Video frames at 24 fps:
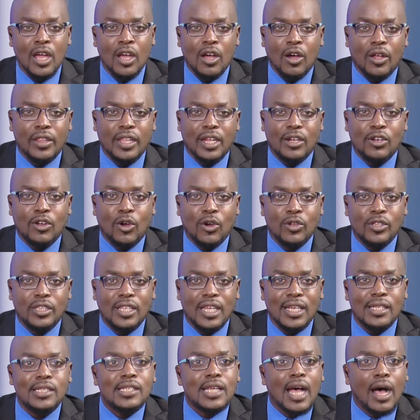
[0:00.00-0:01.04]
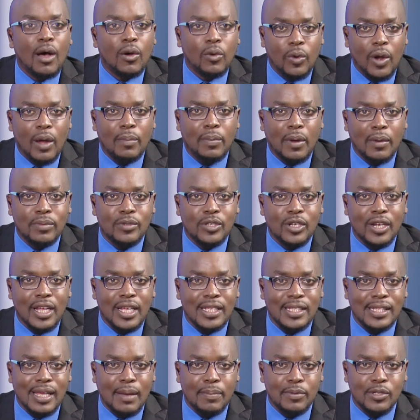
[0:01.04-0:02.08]
On that note, that's how we wrap up
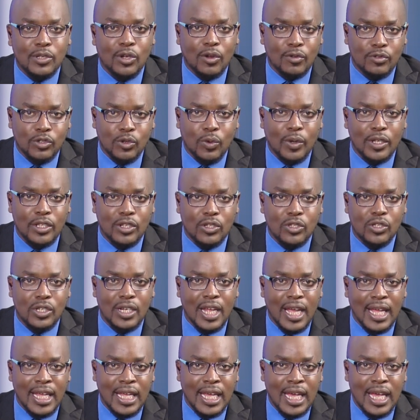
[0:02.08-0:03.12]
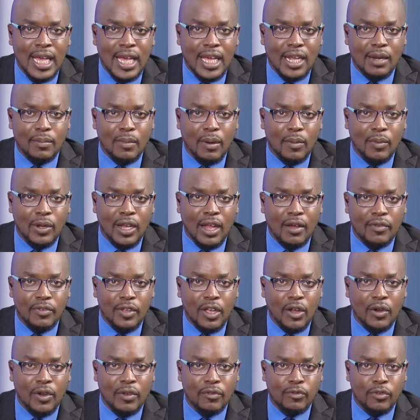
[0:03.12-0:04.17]
today's episode of Soweto Today. Remember, we love
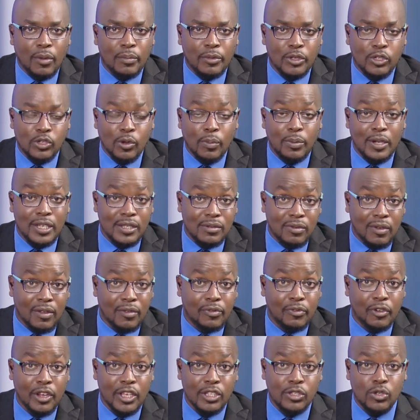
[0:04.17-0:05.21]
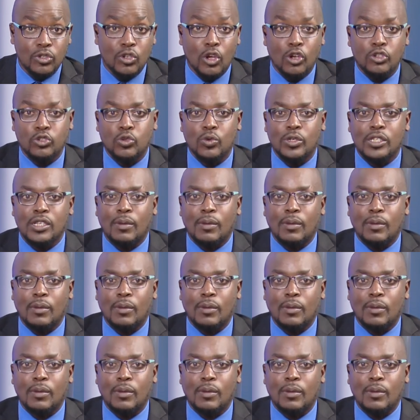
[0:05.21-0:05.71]
hearing from you, so please feel free to talk to us